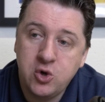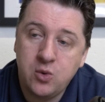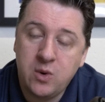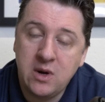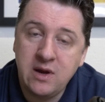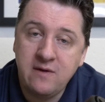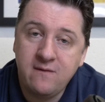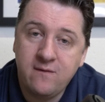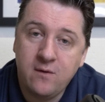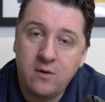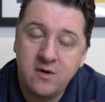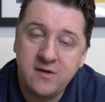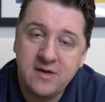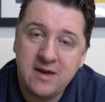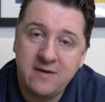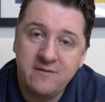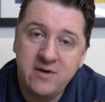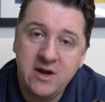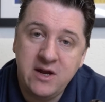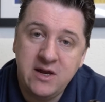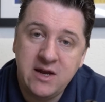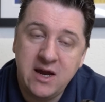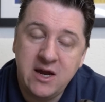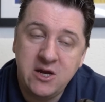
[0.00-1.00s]

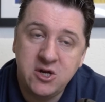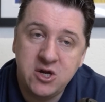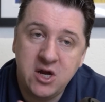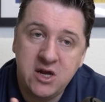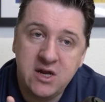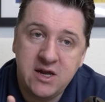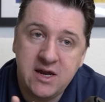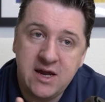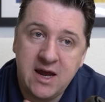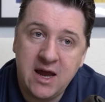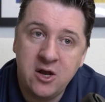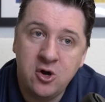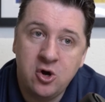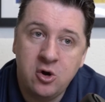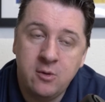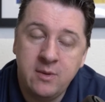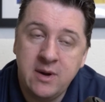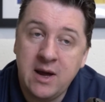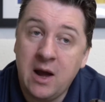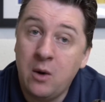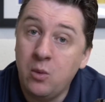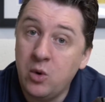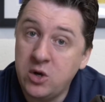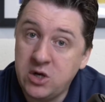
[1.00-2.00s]
24-70 DGDN
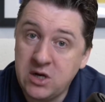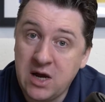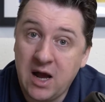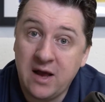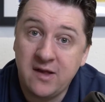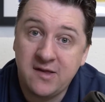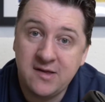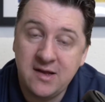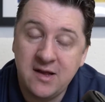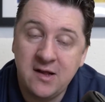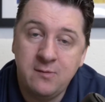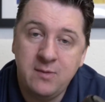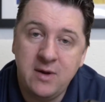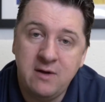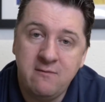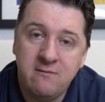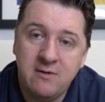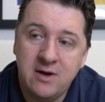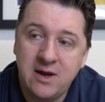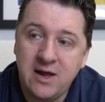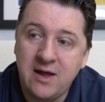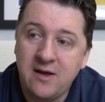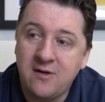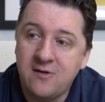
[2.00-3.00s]
coming out, which has since been
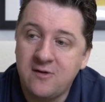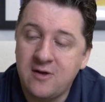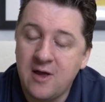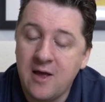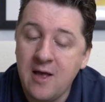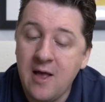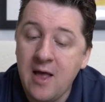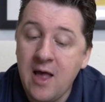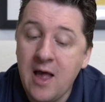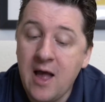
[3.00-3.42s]
released,